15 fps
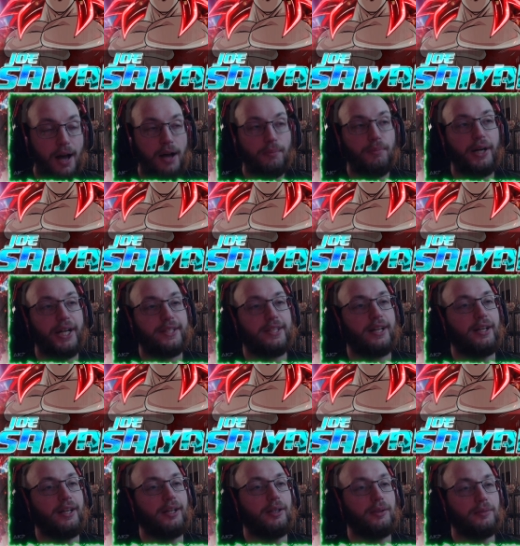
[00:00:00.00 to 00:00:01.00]
But
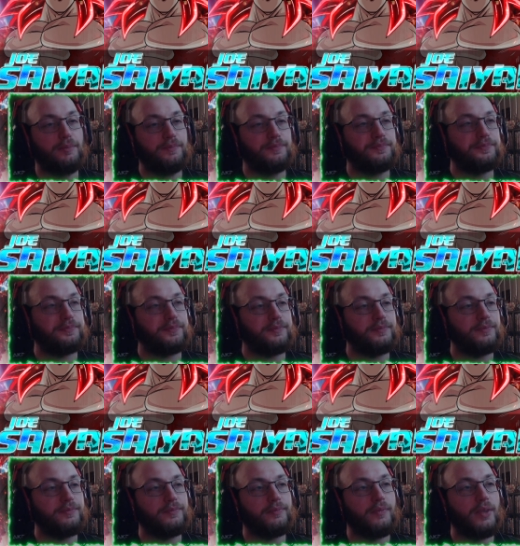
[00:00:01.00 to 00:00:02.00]
um
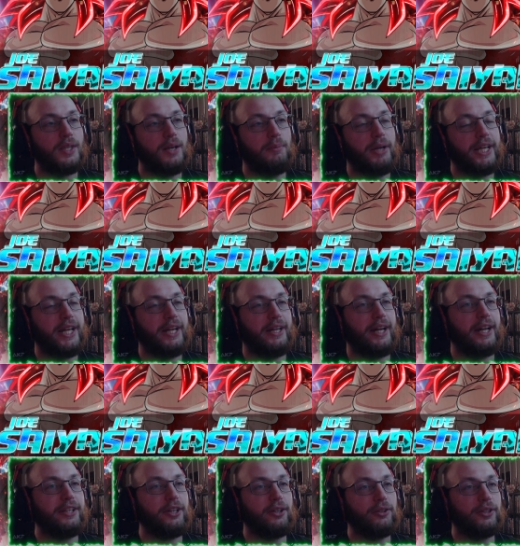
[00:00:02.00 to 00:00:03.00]
but yeah, I
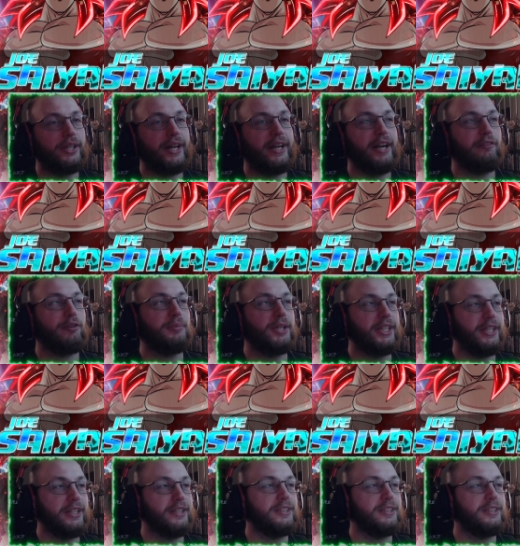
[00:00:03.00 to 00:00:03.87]
know not everybody